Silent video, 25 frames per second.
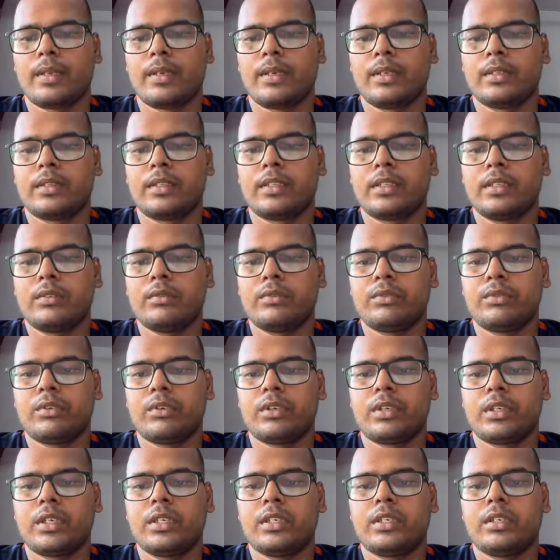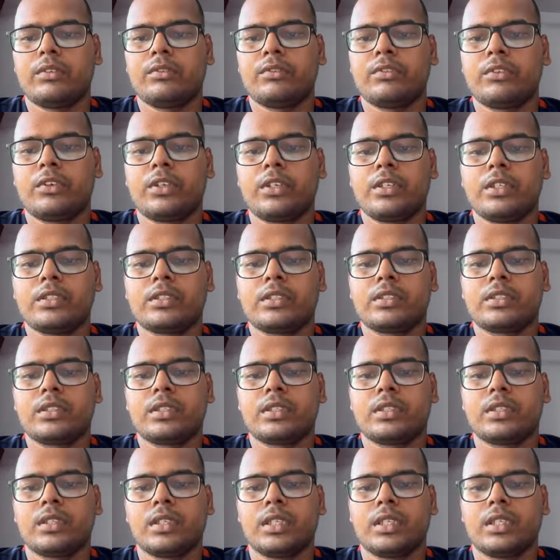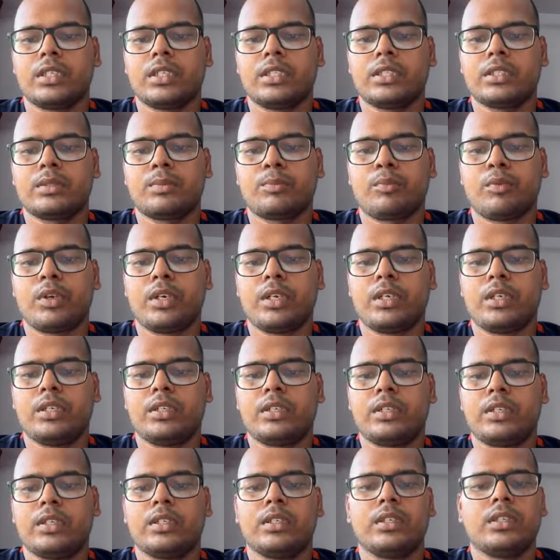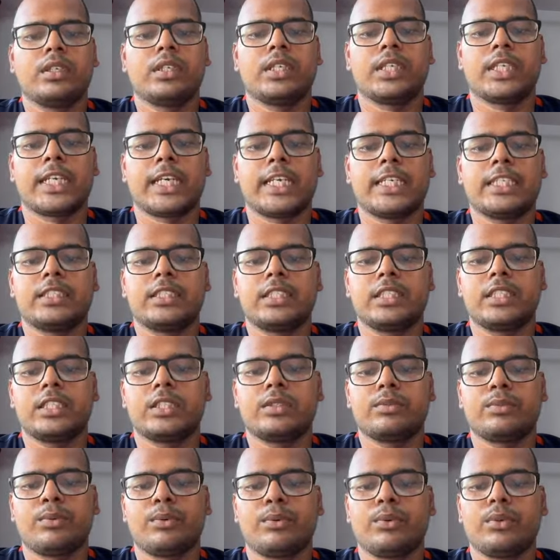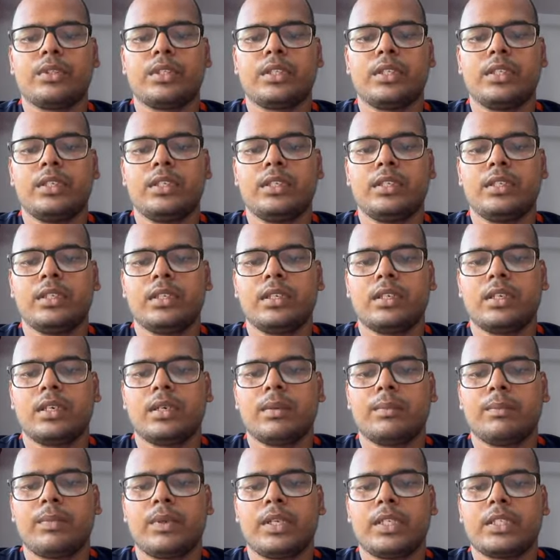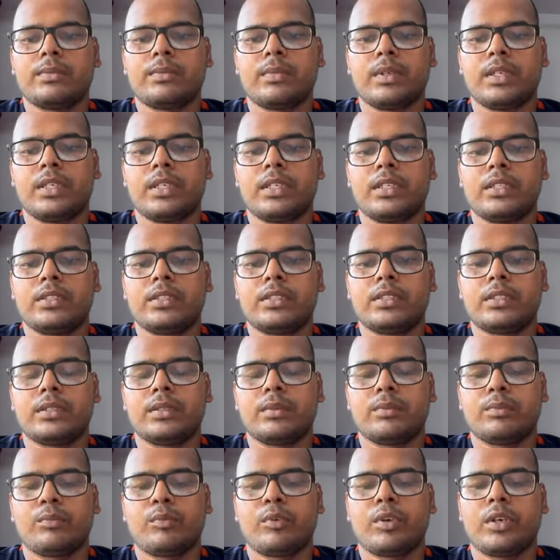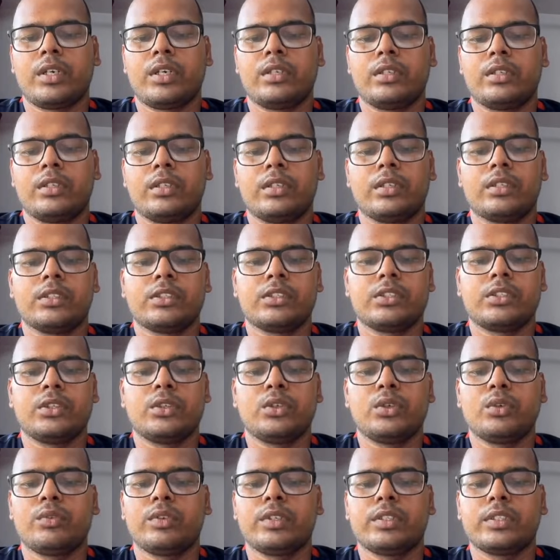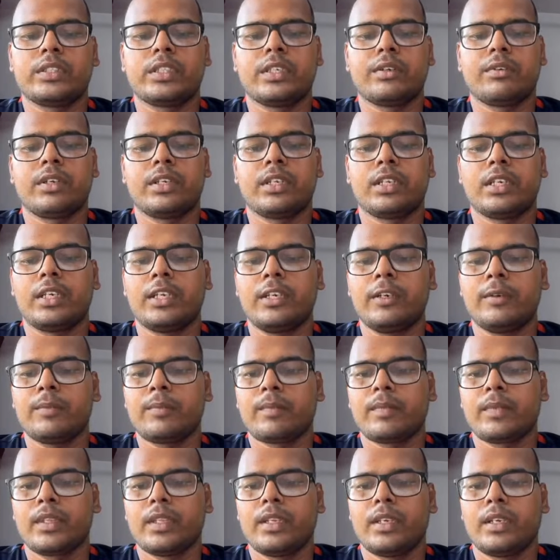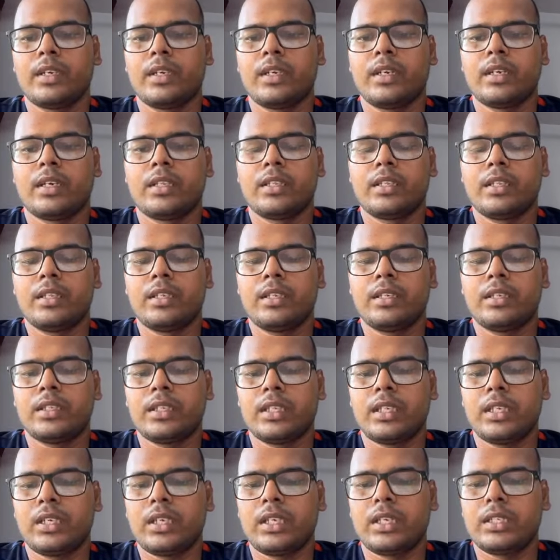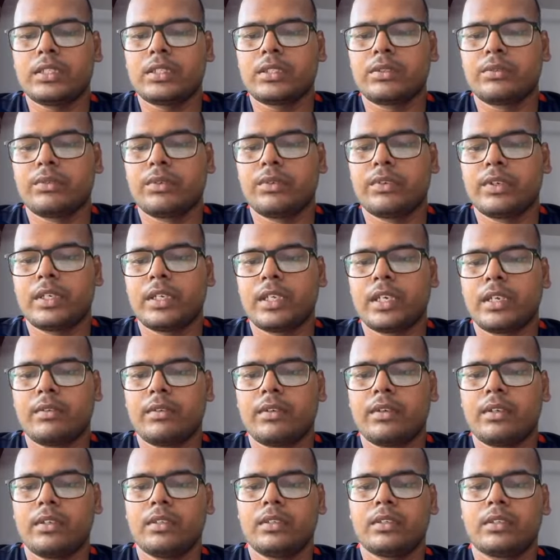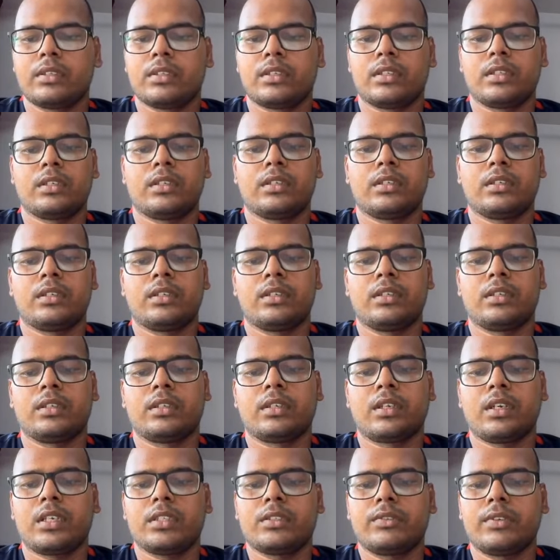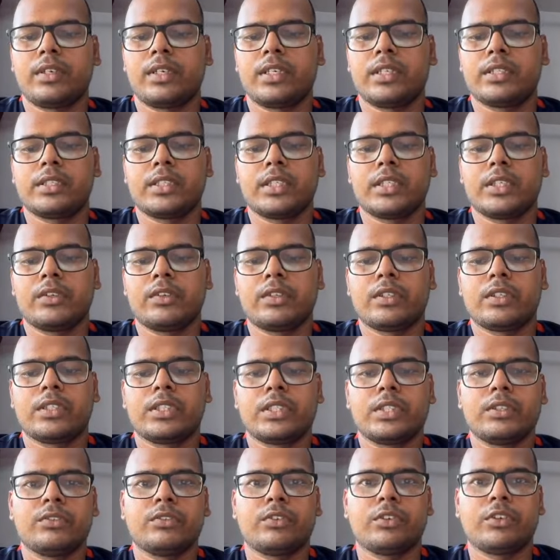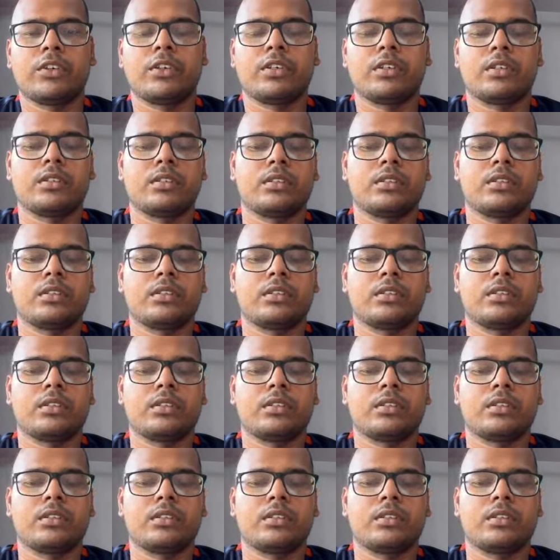Then for random forest it is 0.9643 plus minus 0.0179. And then in the last we were having the cross validation accuracy for